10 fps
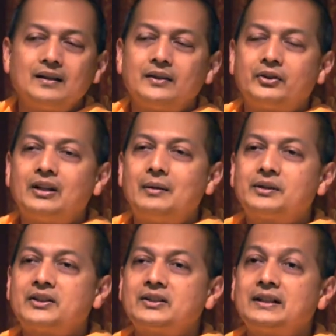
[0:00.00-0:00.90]
Sri
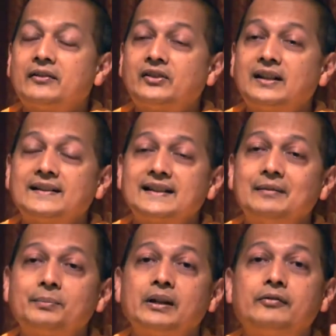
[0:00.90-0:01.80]
Ramakrishna gives the
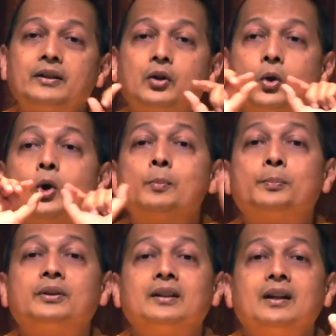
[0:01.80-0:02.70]
example of a rope